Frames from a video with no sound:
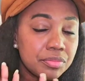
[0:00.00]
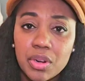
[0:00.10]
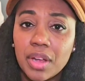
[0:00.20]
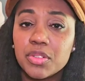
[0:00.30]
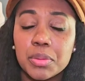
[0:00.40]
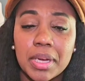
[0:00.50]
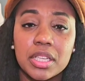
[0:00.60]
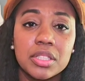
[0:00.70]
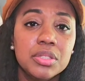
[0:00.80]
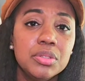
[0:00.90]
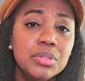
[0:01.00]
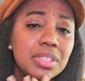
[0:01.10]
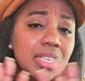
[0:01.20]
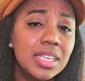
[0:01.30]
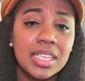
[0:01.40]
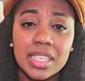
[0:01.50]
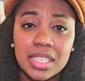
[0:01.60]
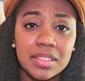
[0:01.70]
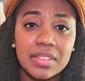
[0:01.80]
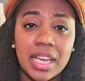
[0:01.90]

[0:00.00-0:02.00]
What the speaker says: You don't have to worry about glue, any of